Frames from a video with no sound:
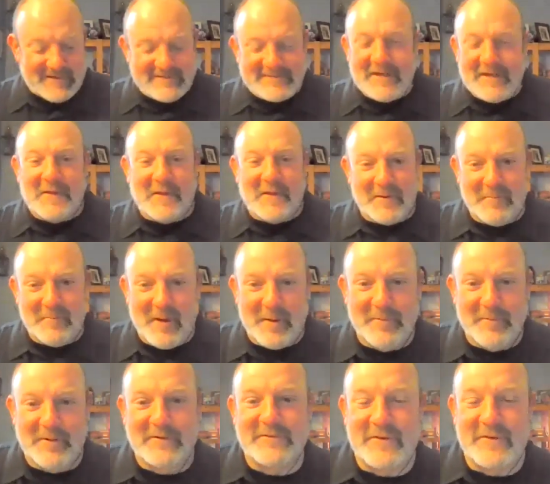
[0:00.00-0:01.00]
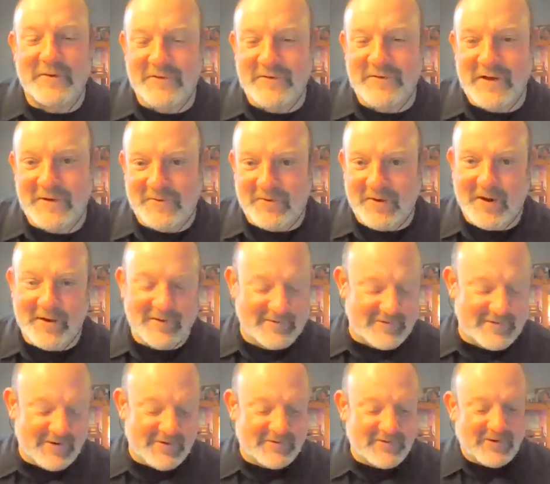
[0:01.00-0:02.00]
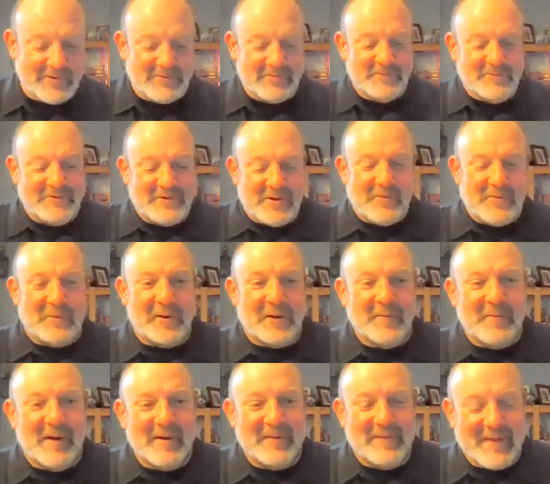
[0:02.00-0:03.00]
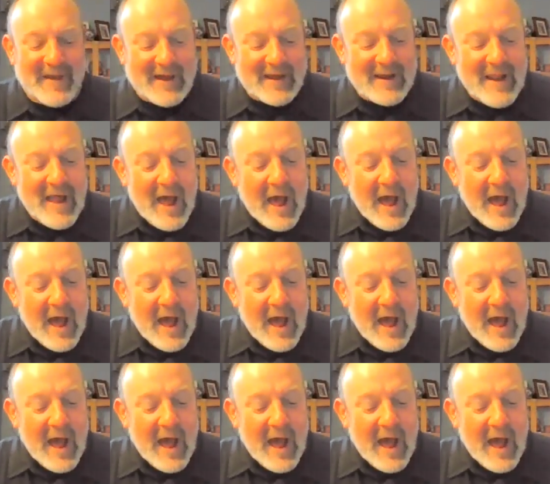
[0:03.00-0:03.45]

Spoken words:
I sound like a Muppet, so you sound great. So don't worry about that.